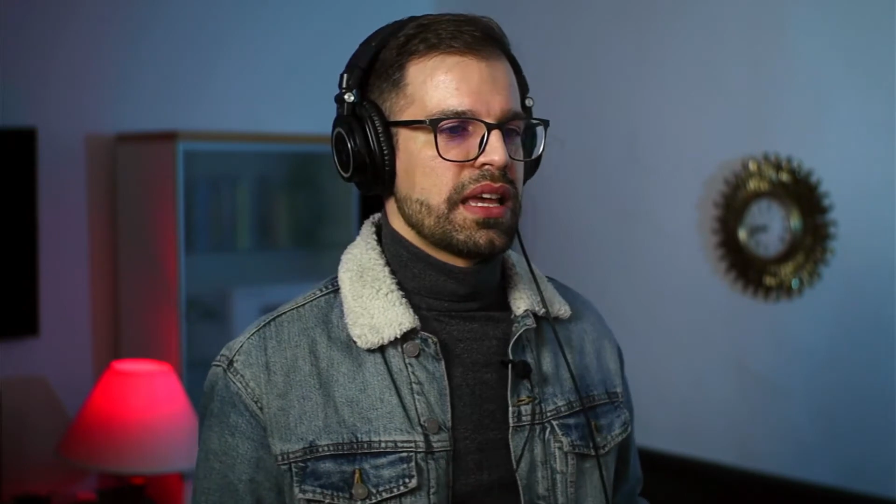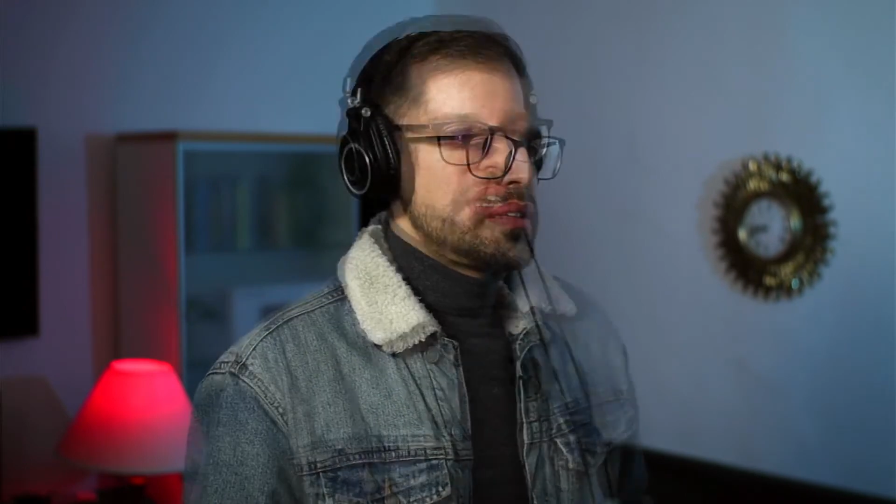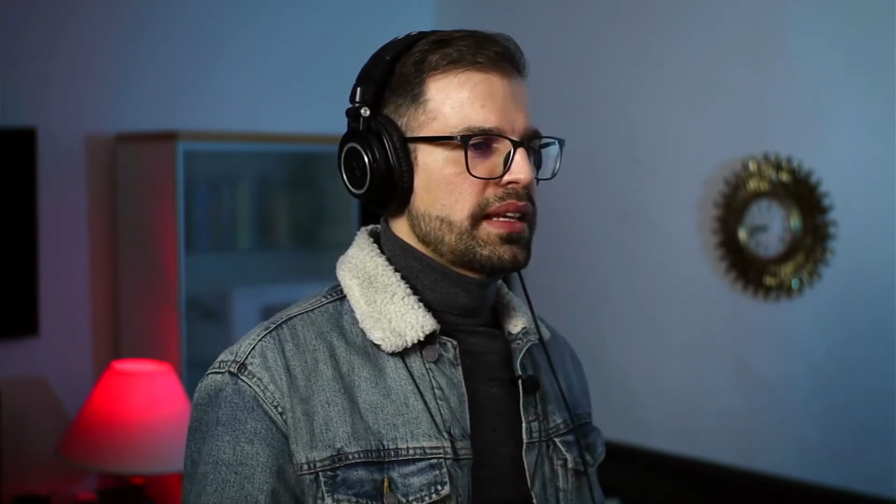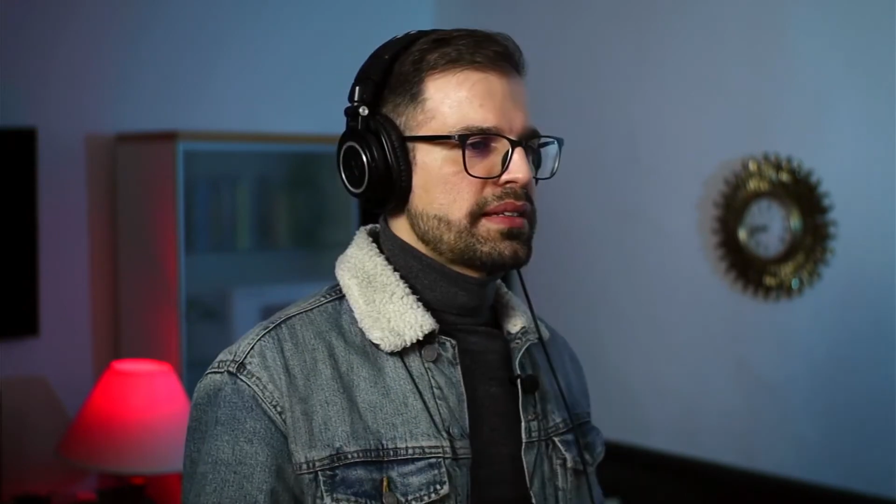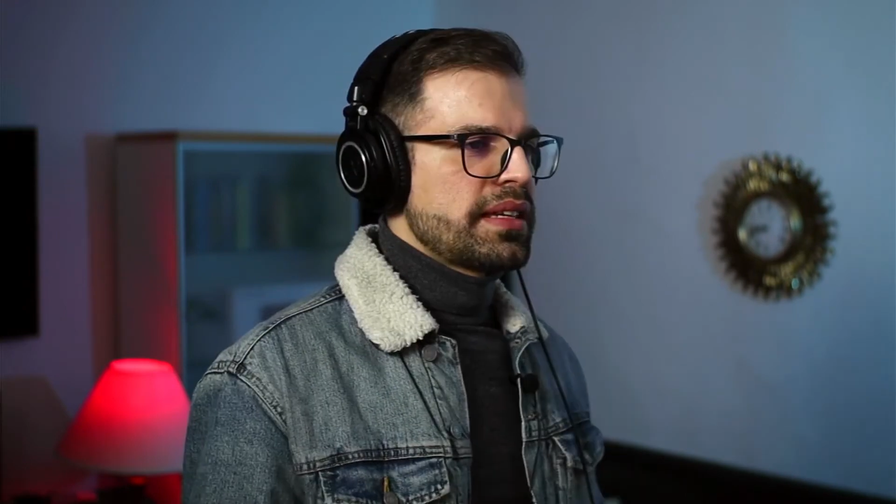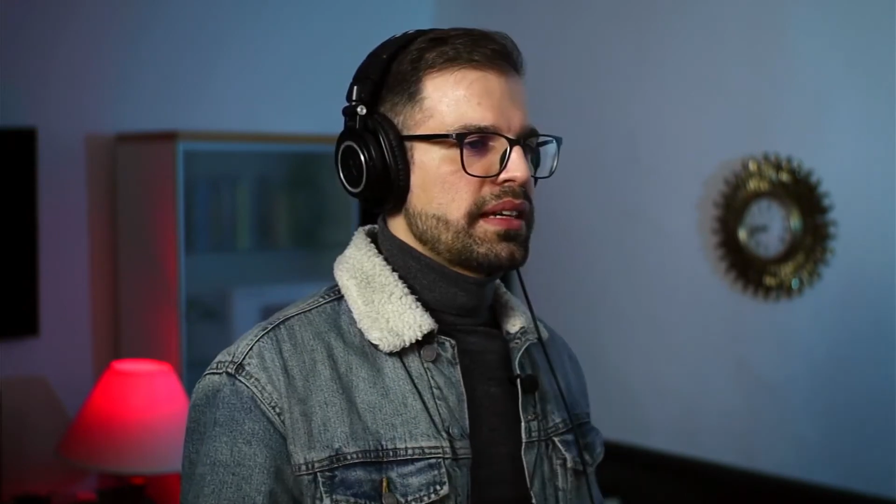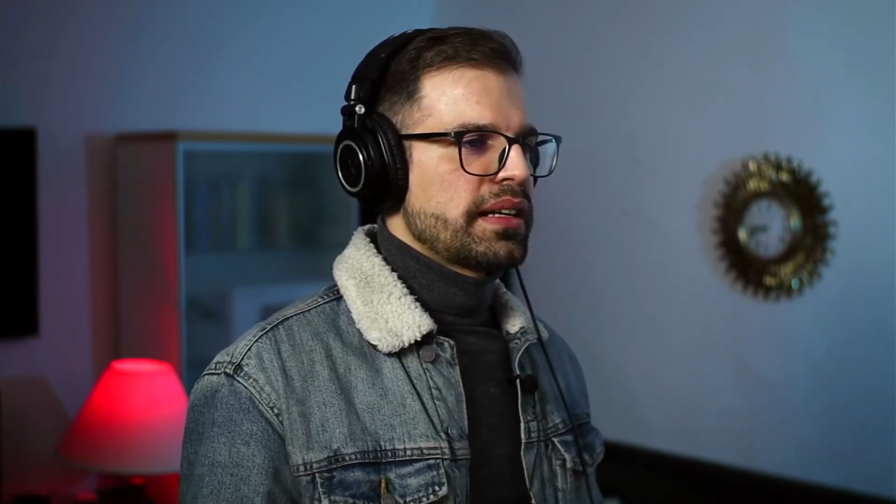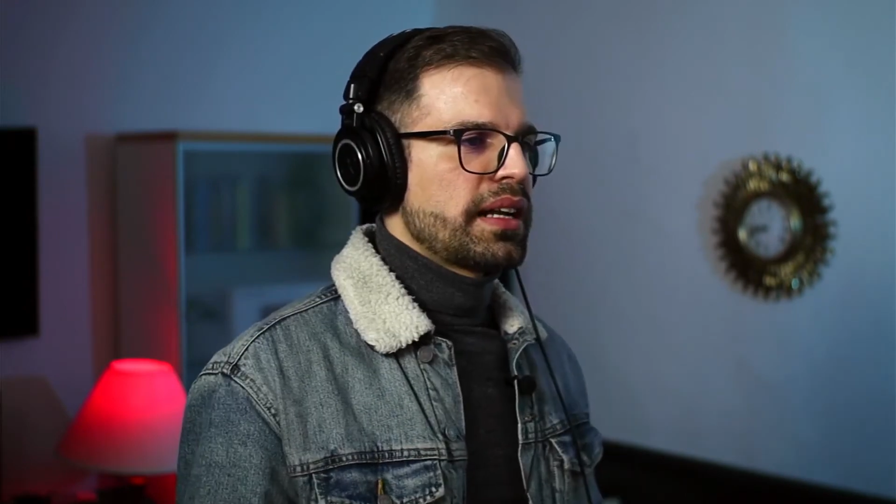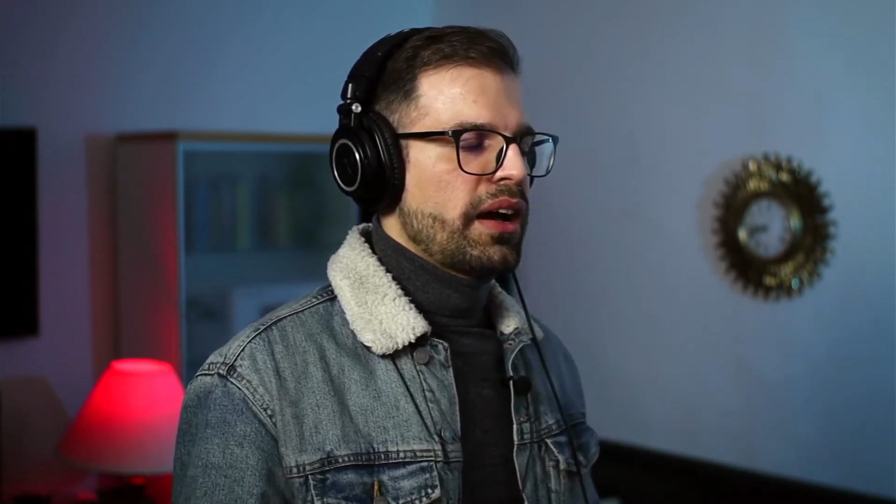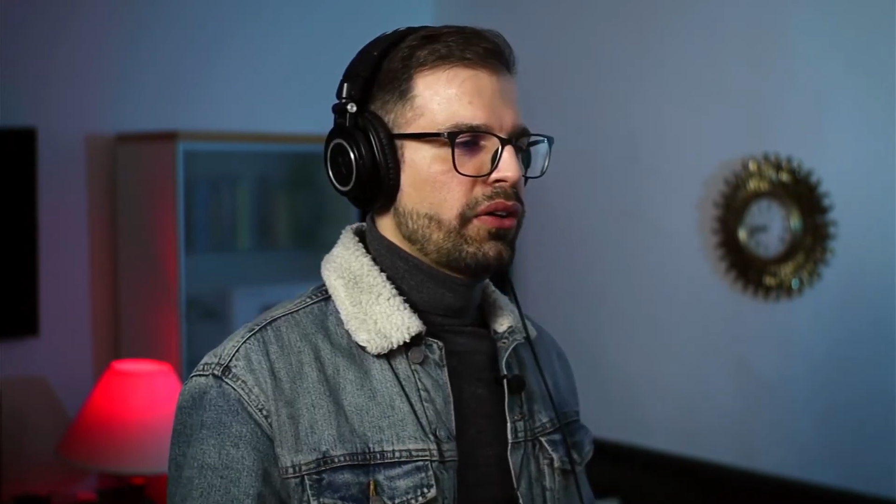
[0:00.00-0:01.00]
Let's hear
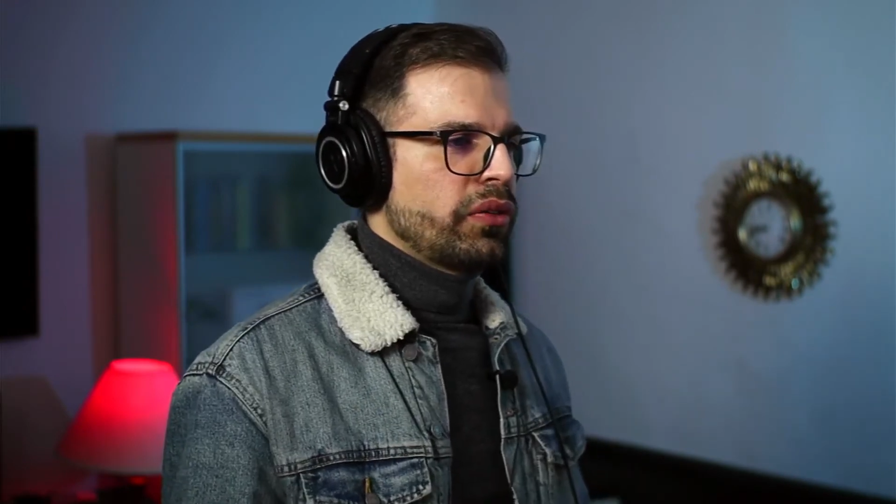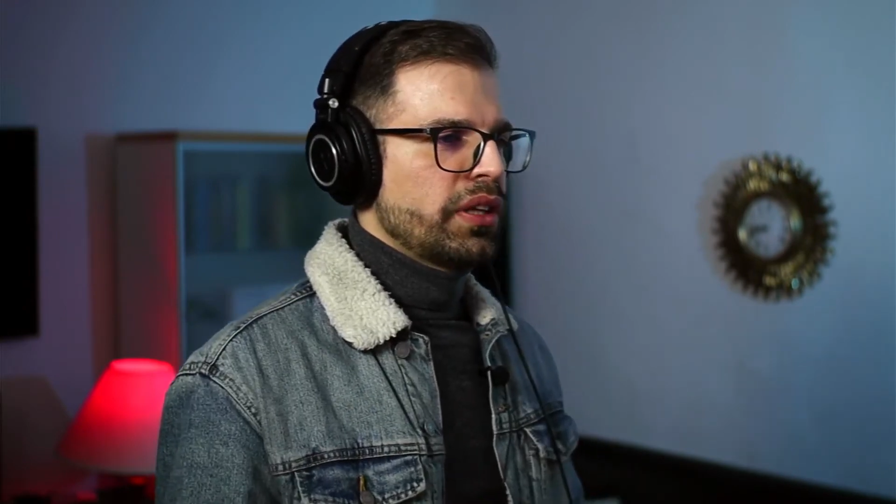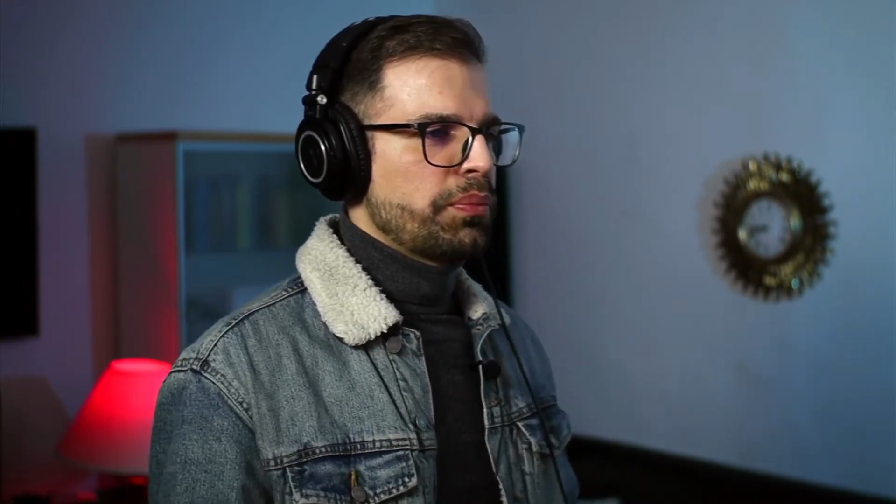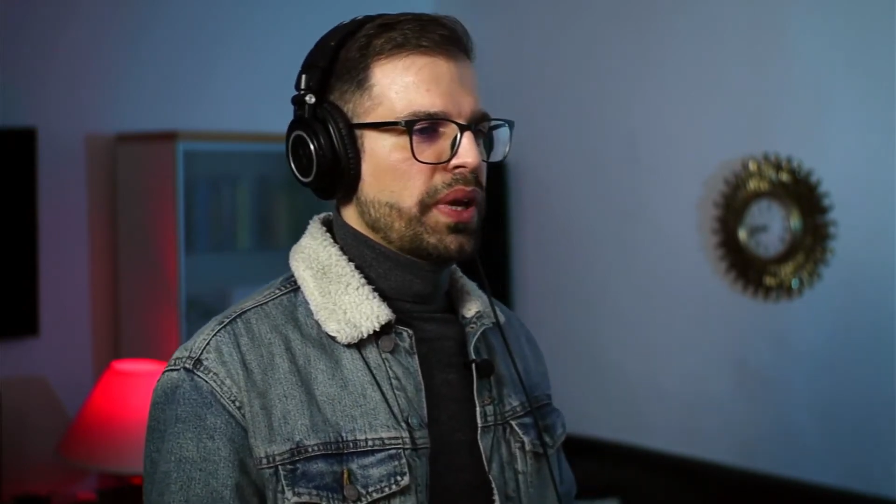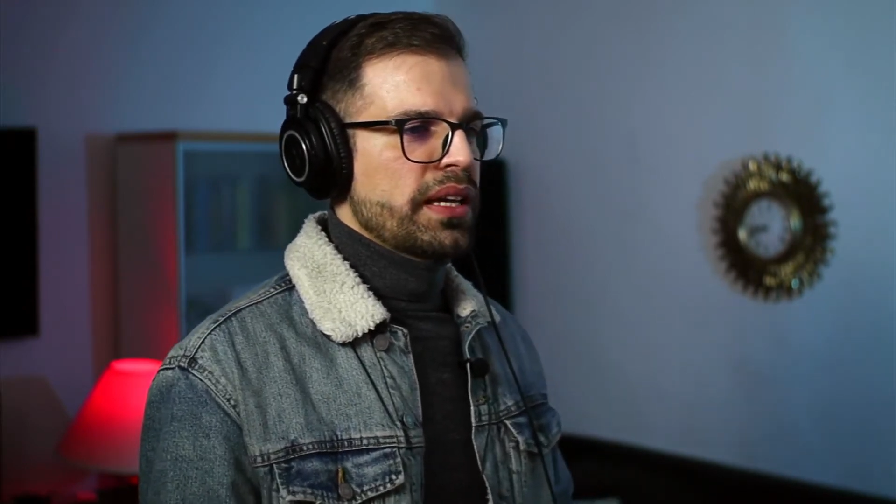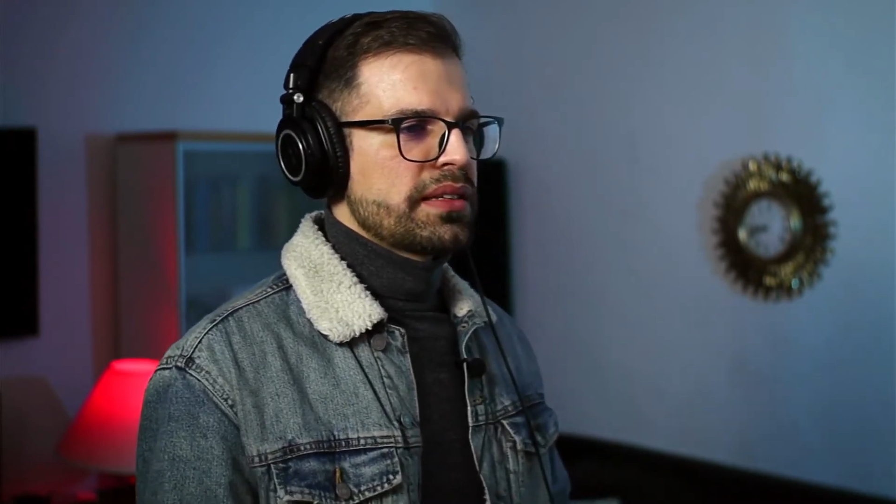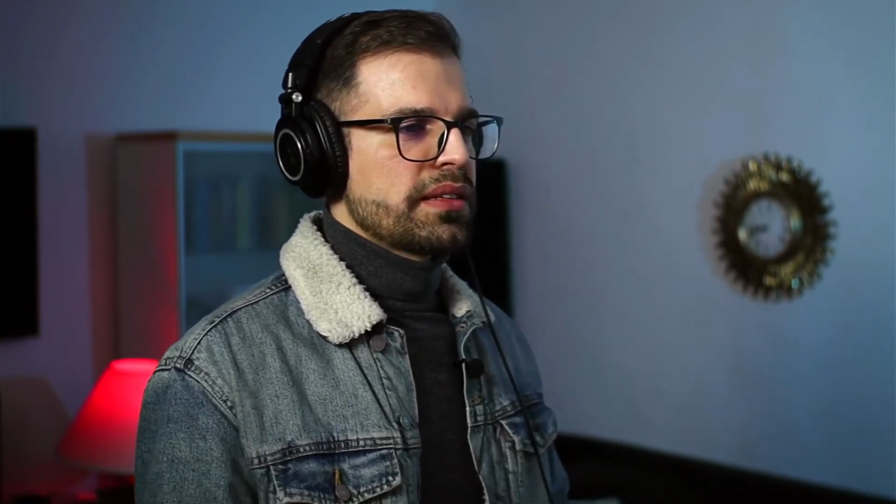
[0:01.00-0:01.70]
now the bass,